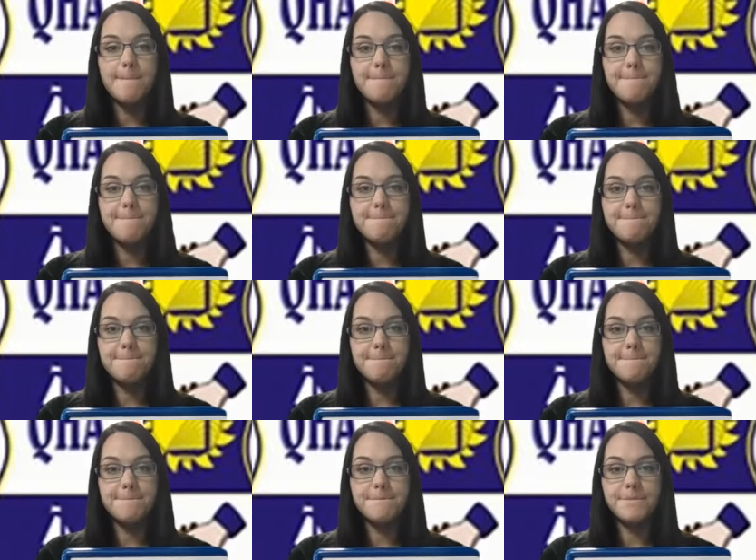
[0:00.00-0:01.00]

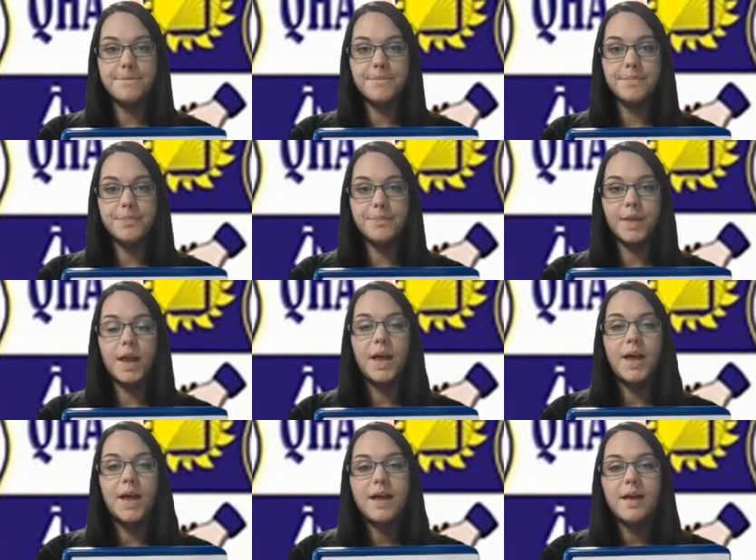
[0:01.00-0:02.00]
Then
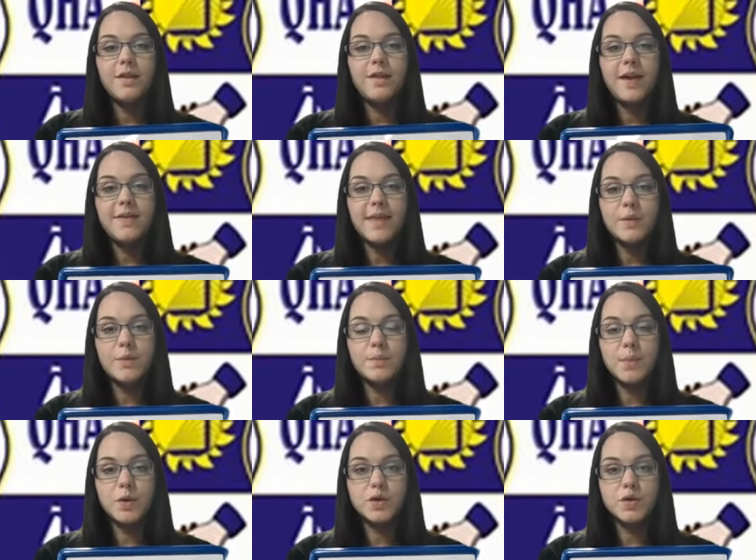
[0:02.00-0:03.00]
they
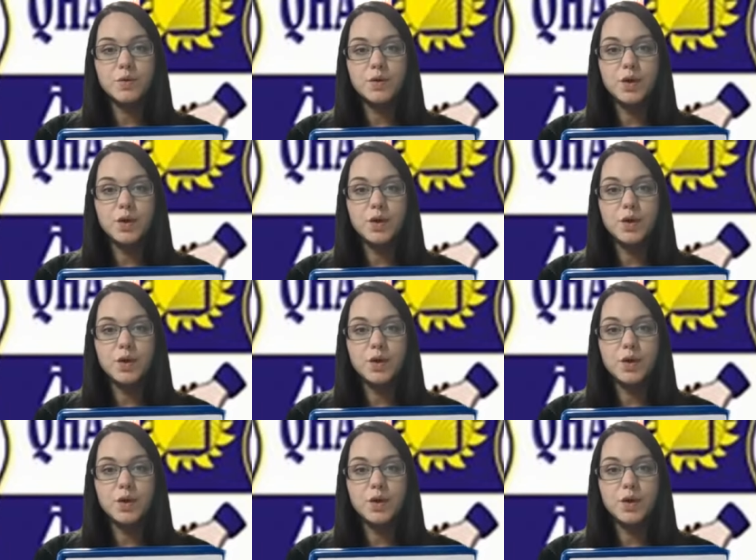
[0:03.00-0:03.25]
would model